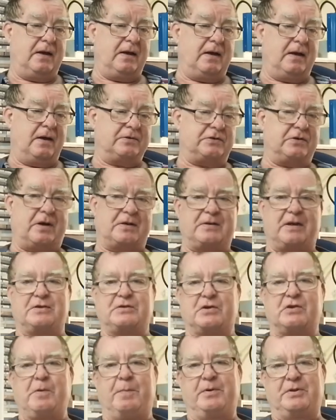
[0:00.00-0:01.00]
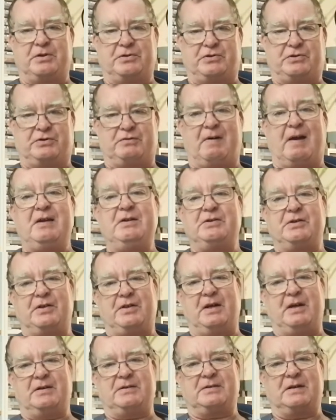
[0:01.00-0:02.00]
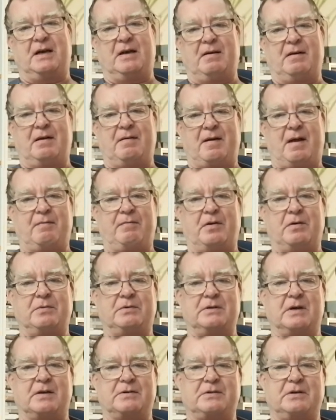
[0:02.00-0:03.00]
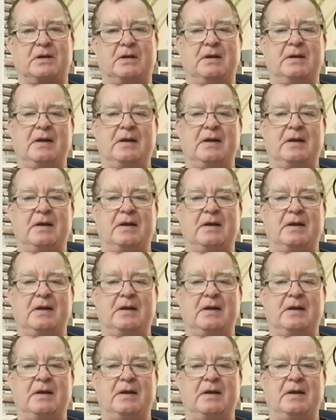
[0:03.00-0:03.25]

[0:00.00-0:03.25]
Uh, so that, that's a couple of the stranger things I, have looked at.